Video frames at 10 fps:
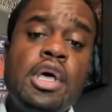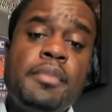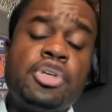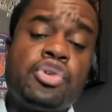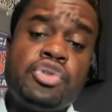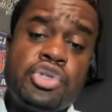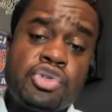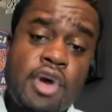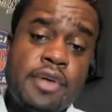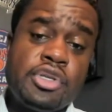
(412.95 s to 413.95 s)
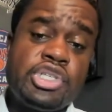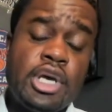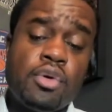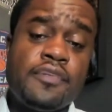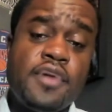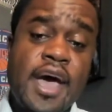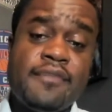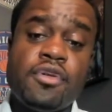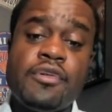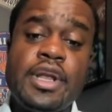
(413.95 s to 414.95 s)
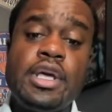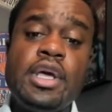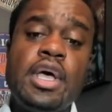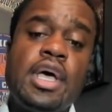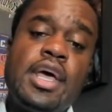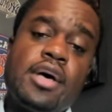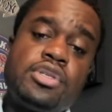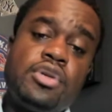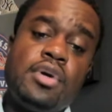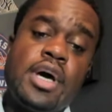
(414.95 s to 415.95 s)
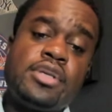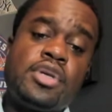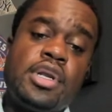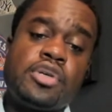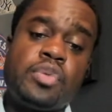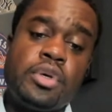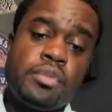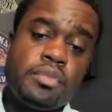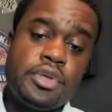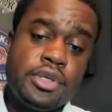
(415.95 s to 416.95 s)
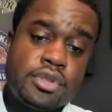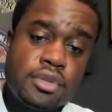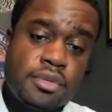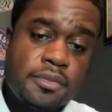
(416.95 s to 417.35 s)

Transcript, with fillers: Make sure you subscribe to the channel if you haven't already, and I'll see you guys on the next one. Peace.